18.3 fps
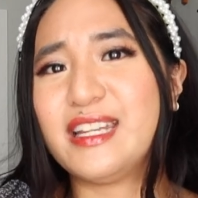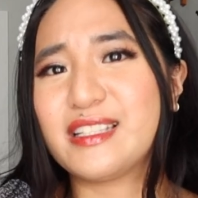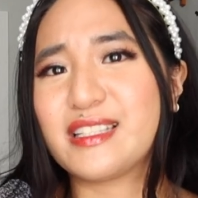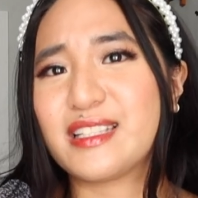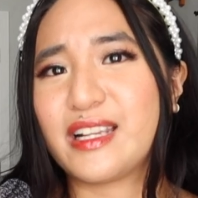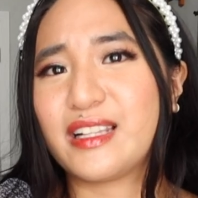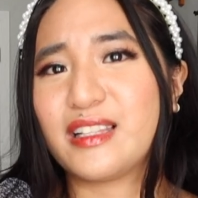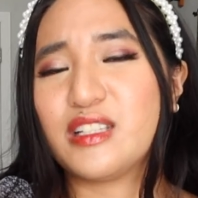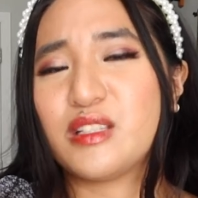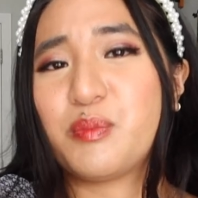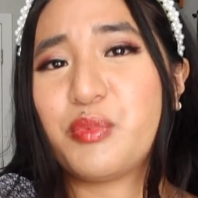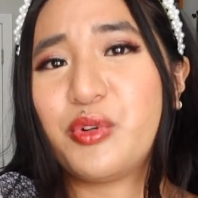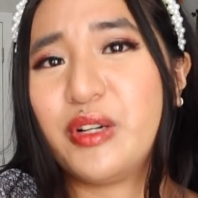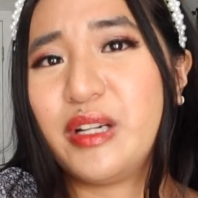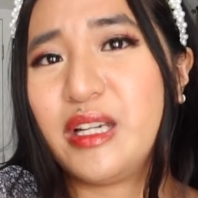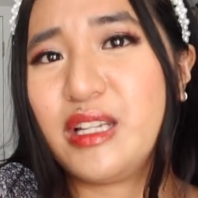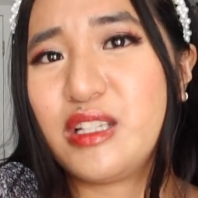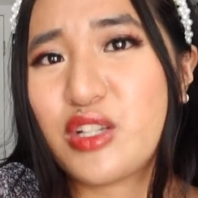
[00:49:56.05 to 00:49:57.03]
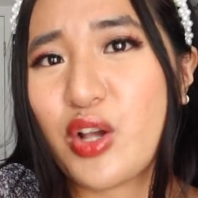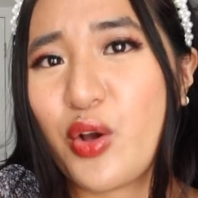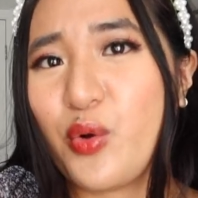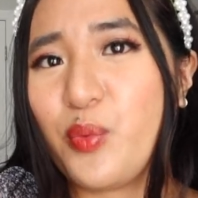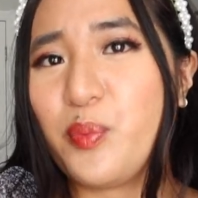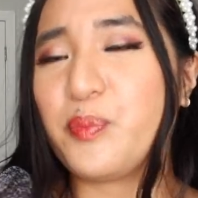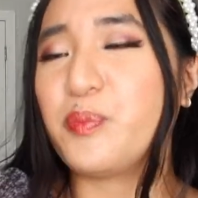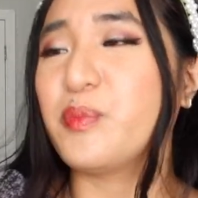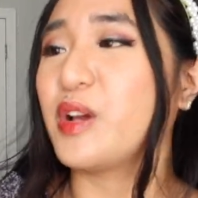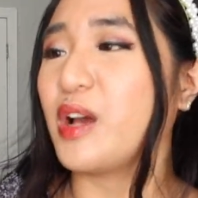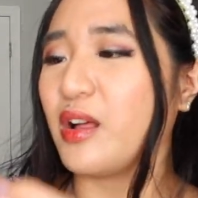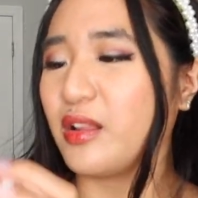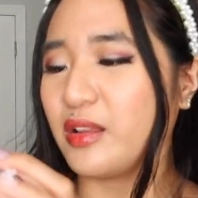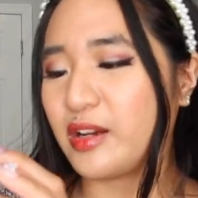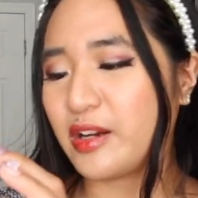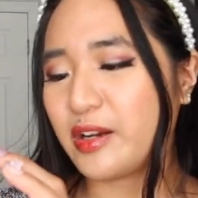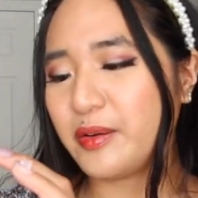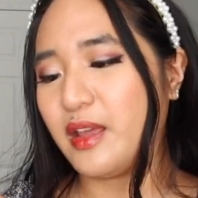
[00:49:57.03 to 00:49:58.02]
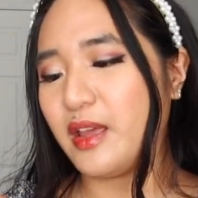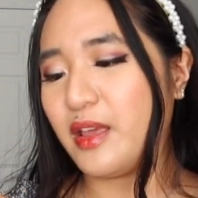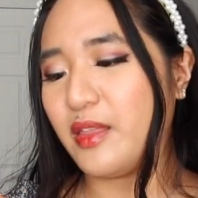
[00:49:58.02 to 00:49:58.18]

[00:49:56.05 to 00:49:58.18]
It's like this pretty taupe color.